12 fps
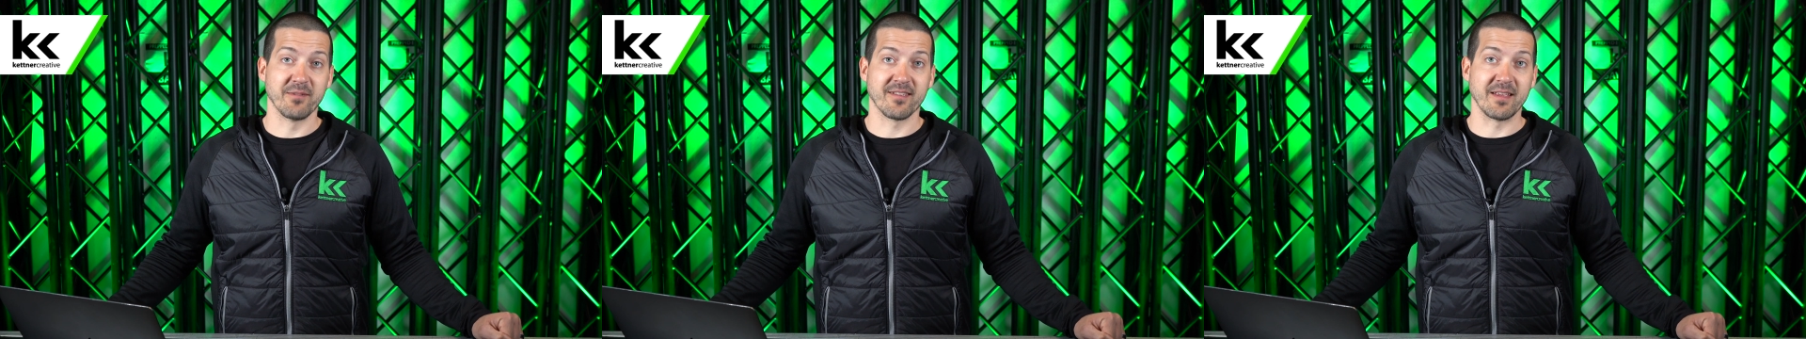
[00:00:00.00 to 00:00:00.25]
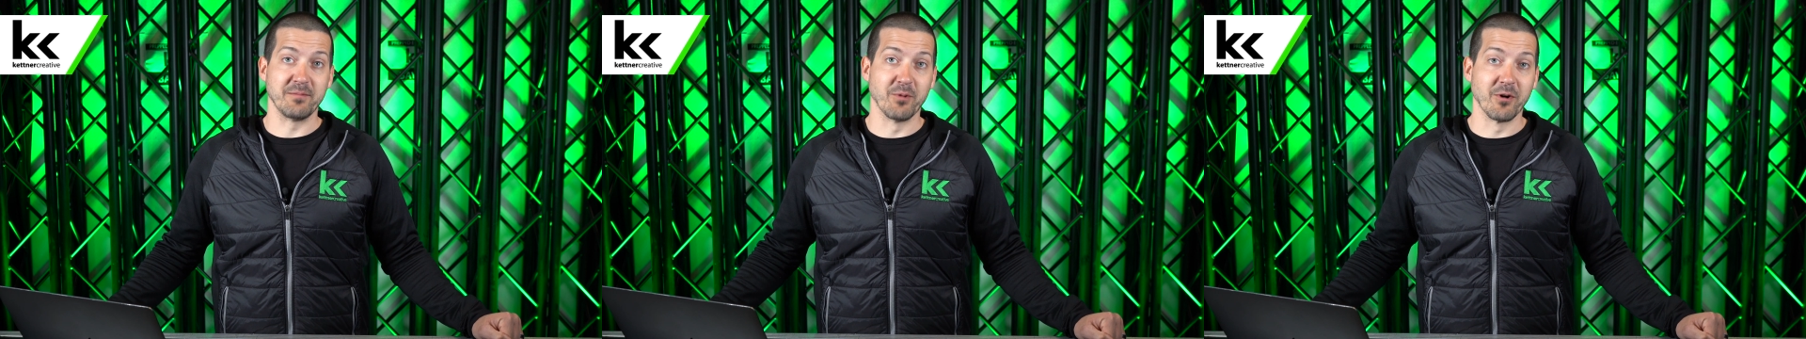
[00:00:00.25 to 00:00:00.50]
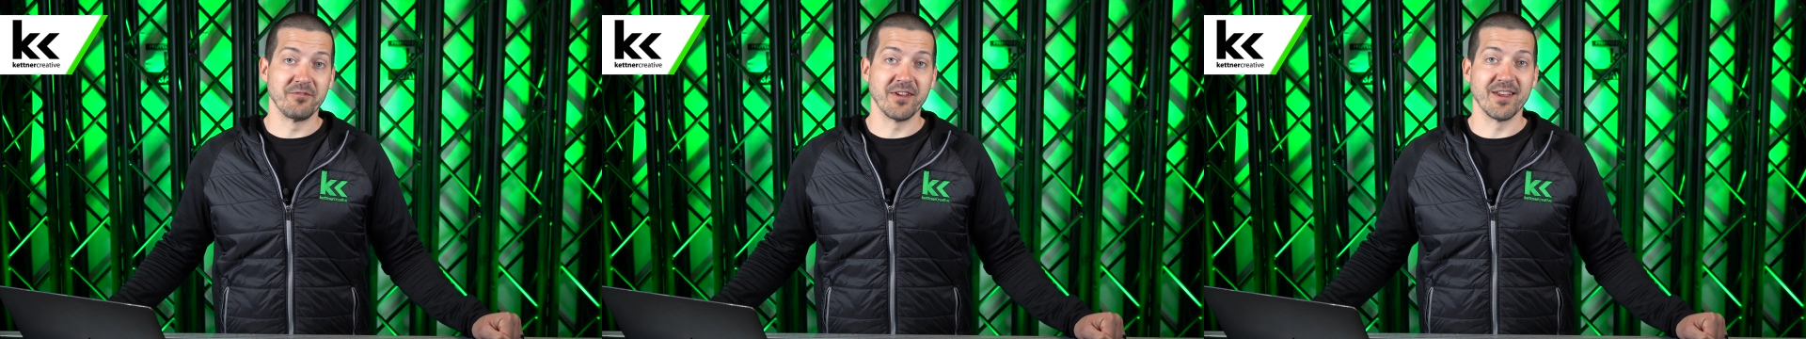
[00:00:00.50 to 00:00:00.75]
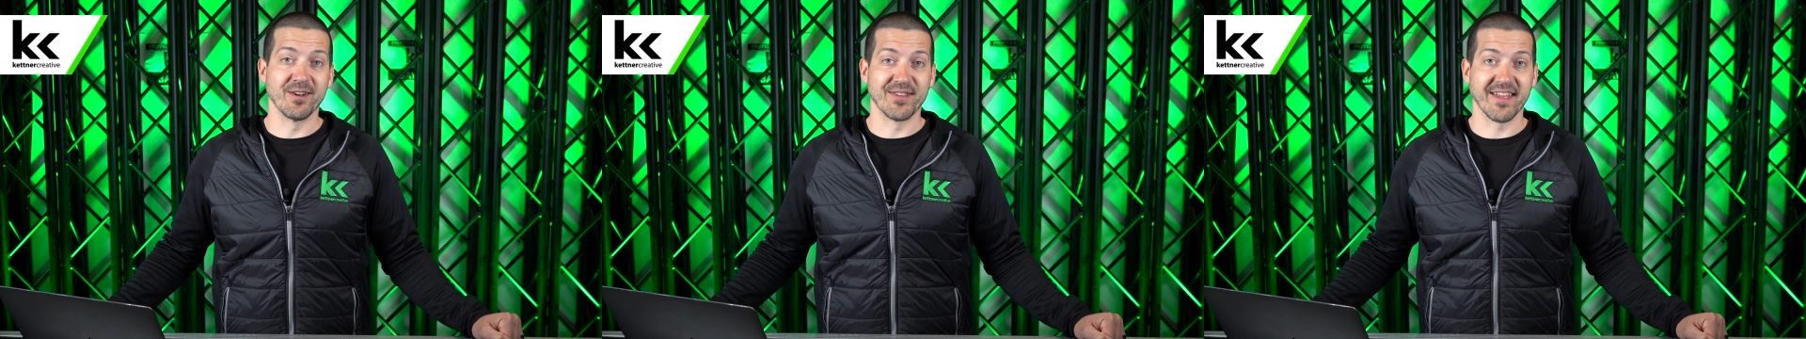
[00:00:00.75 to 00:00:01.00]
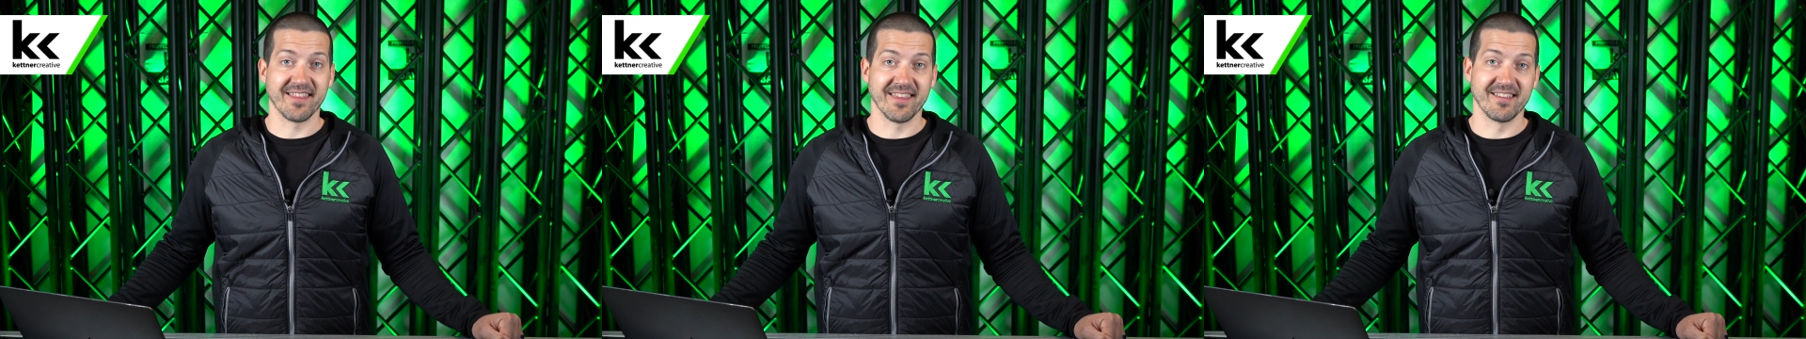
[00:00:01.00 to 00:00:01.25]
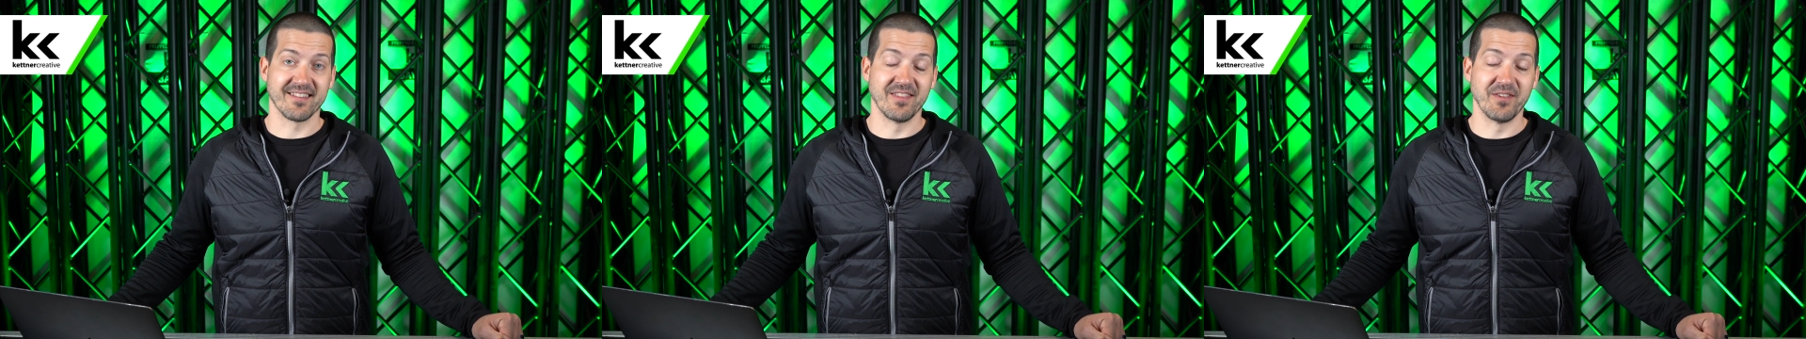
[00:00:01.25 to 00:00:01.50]
to see more videos like
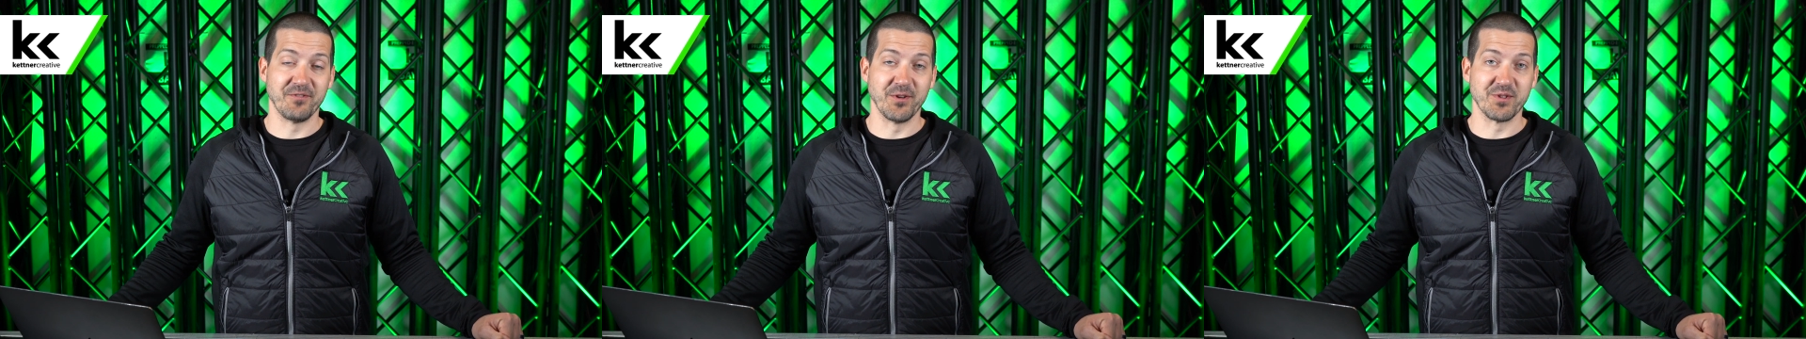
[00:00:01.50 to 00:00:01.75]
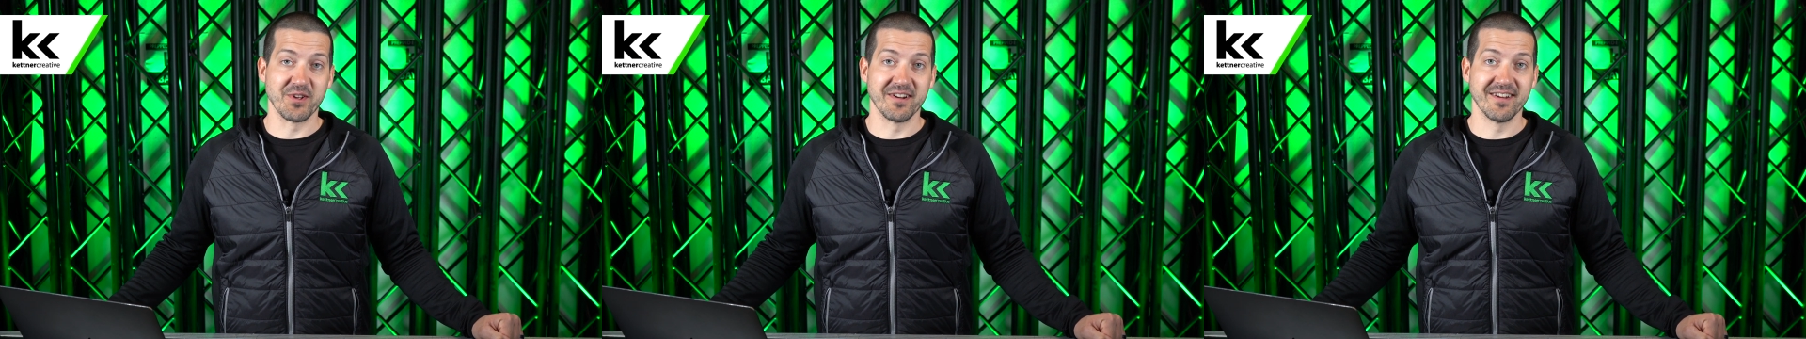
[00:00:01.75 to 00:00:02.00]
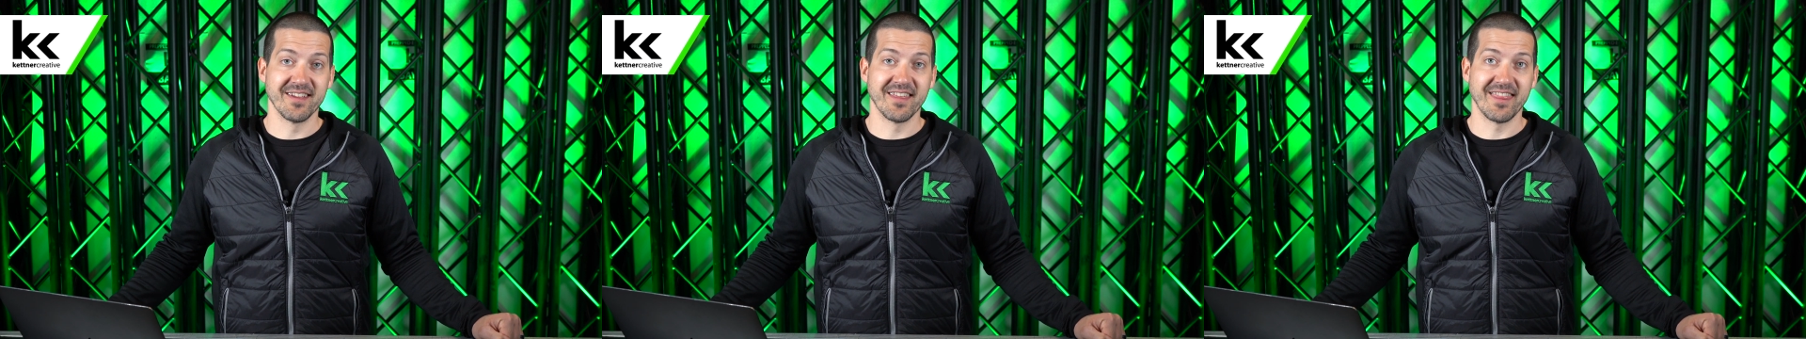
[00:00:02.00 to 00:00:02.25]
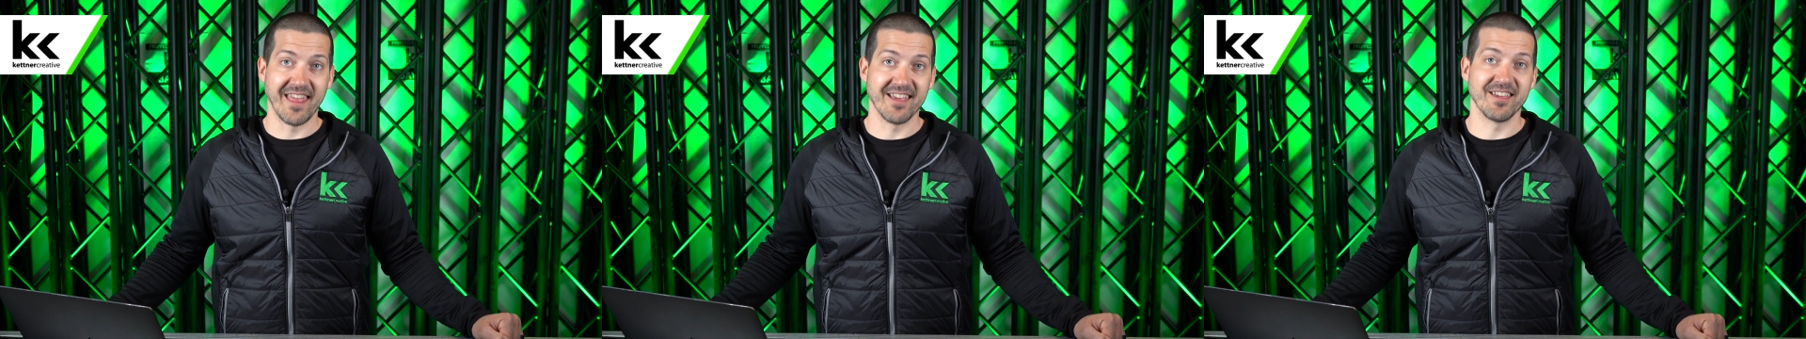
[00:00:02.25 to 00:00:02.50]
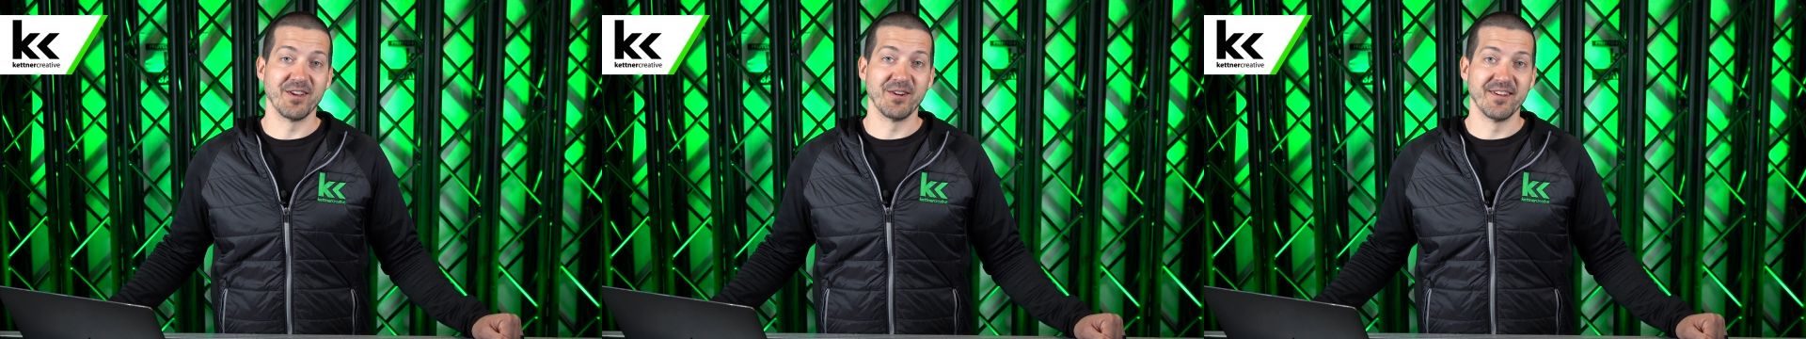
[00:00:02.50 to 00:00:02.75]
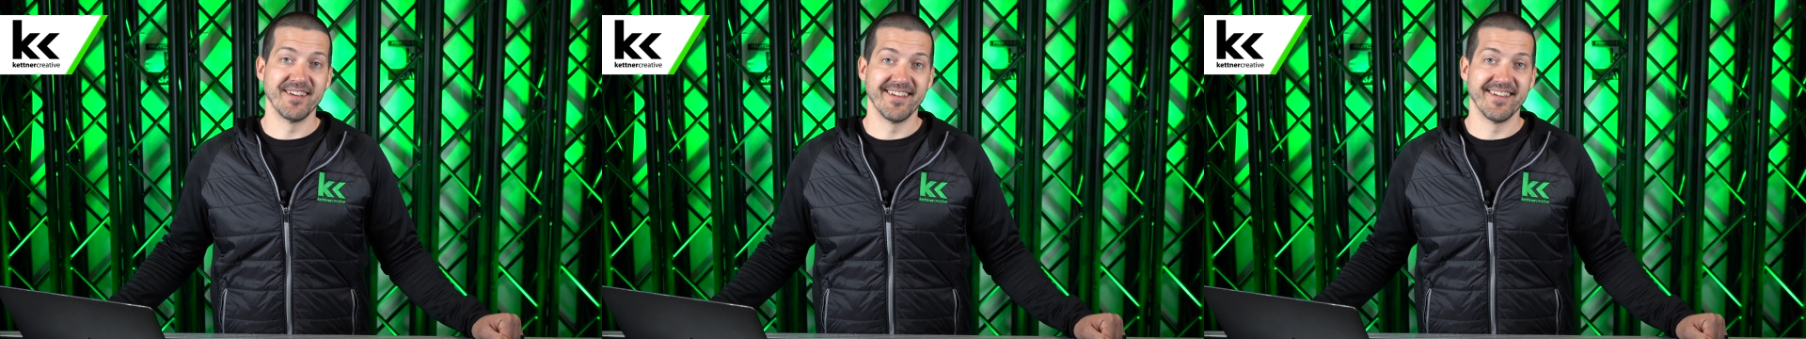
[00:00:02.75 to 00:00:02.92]
this in the future. Thank you.